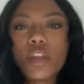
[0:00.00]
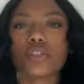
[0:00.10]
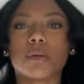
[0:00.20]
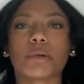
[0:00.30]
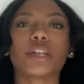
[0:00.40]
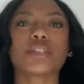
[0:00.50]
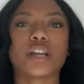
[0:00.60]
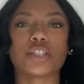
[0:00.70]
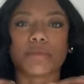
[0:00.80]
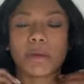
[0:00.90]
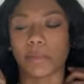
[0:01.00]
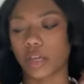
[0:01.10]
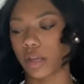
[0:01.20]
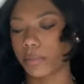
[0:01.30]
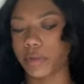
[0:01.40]
I'm gonna touch up my
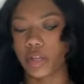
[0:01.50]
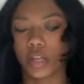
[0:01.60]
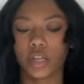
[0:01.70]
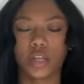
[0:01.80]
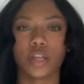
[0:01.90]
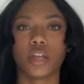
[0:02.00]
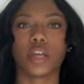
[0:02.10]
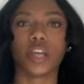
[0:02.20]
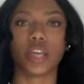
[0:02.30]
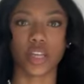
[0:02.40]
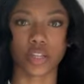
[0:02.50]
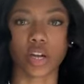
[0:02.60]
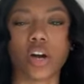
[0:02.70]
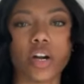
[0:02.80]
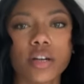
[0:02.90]
makeup in the
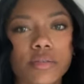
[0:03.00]
car